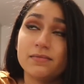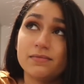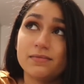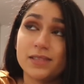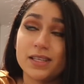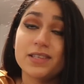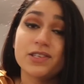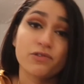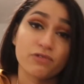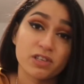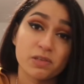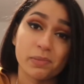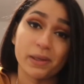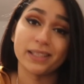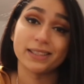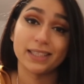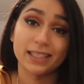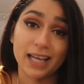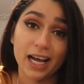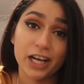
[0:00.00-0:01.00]

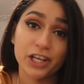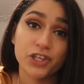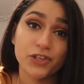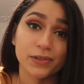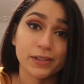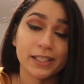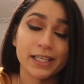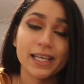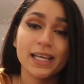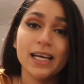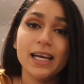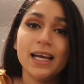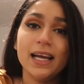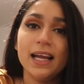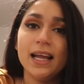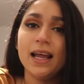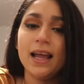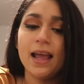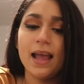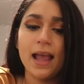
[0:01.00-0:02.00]
disrespected actually,
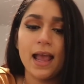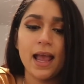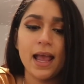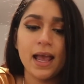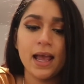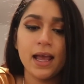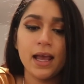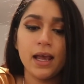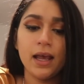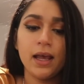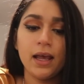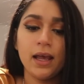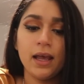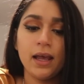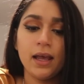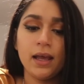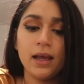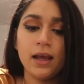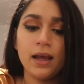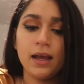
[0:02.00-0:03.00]

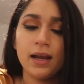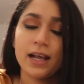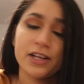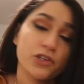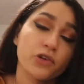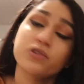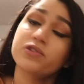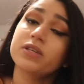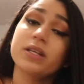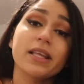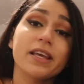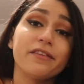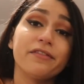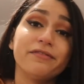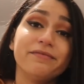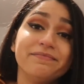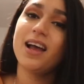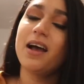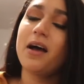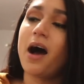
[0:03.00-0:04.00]
and I chose to
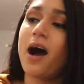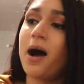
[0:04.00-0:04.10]
leave